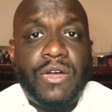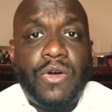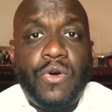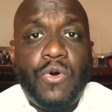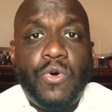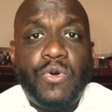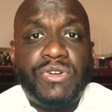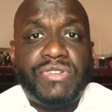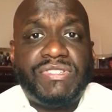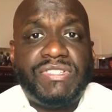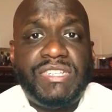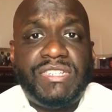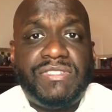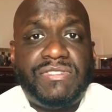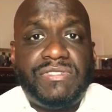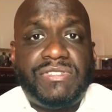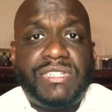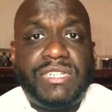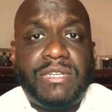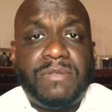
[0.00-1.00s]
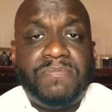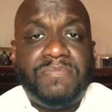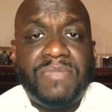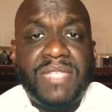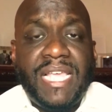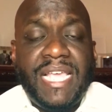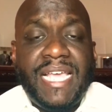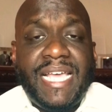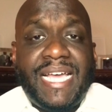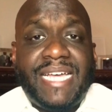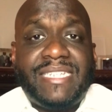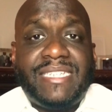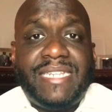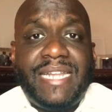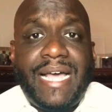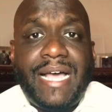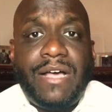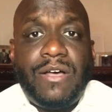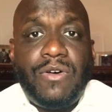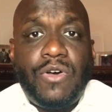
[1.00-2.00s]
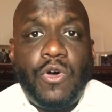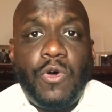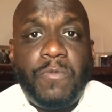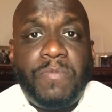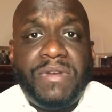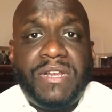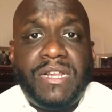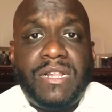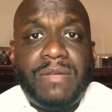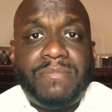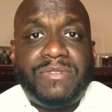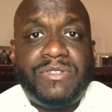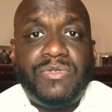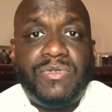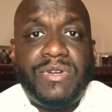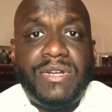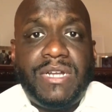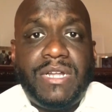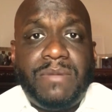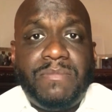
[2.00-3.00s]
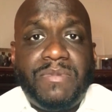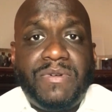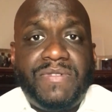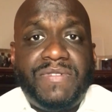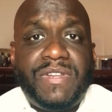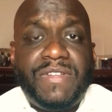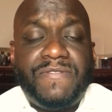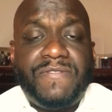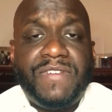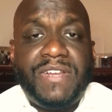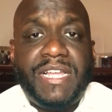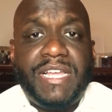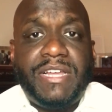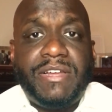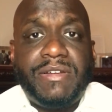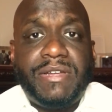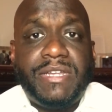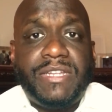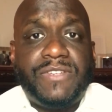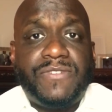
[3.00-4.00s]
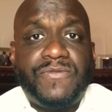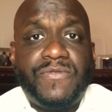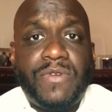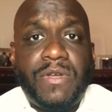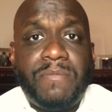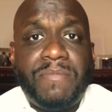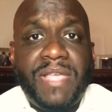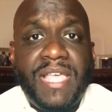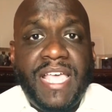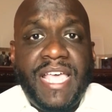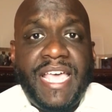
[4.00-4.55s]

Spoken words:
or censorship has now opened it up to a number of different areas, from